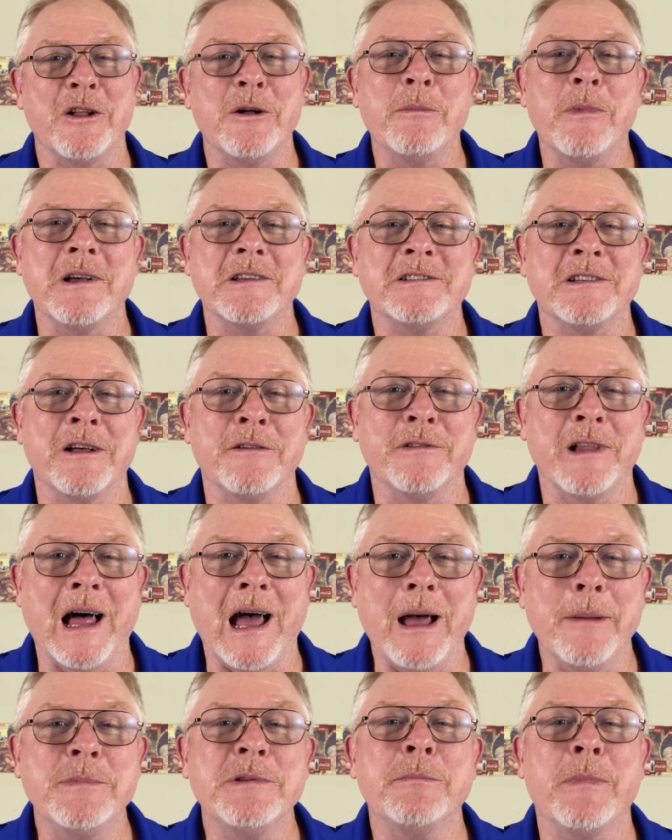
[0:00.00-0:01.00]
Must Love
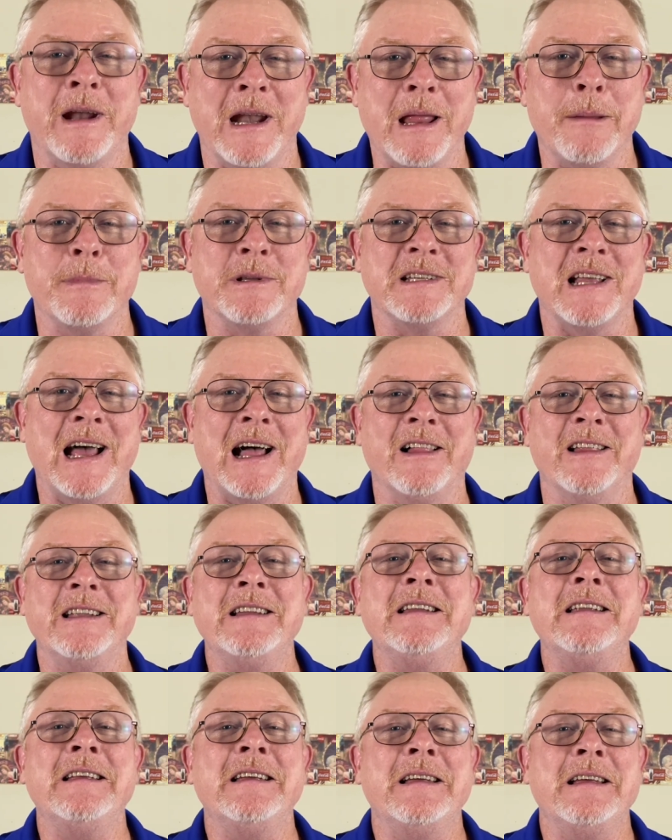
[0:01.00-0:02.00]
Labs. My name is
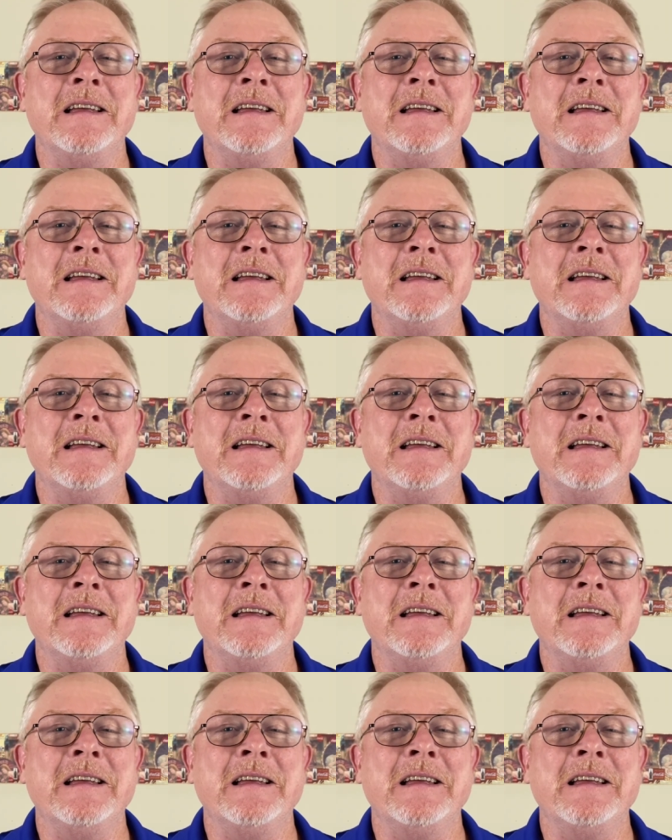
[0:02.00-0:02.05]
Alan.